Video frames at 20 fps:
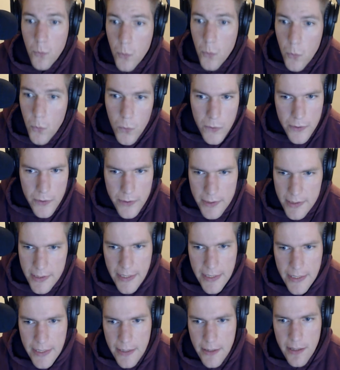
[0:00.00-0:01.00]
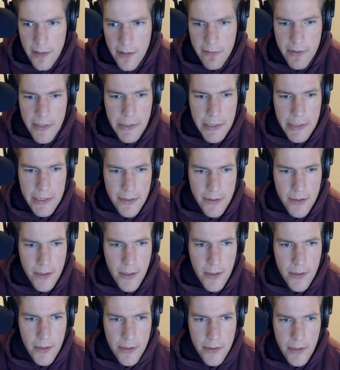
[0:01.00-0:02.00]
we'll cite a very
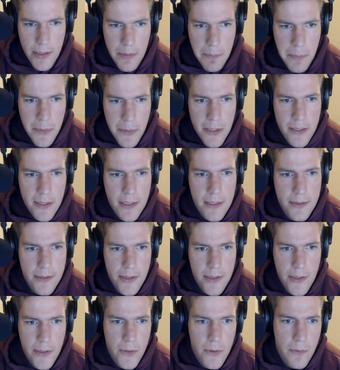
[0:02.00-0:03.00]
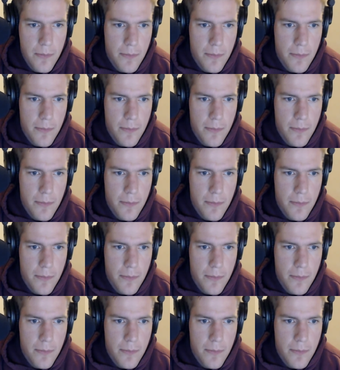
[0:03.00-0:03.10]
scholarly book. So